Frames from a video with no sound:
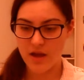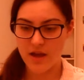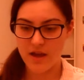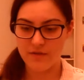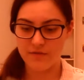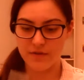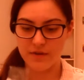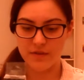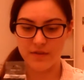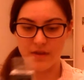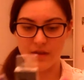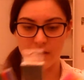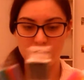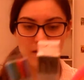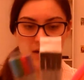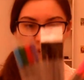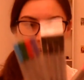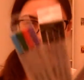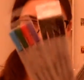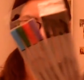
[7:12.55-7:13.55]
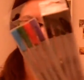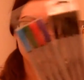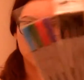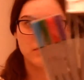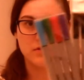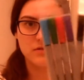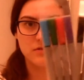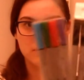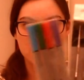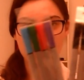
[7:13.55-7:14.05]
everything that I do,
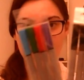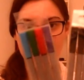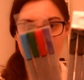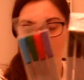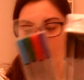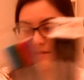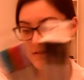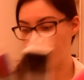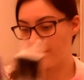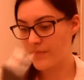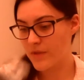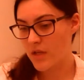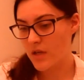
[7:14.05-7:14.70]
pens.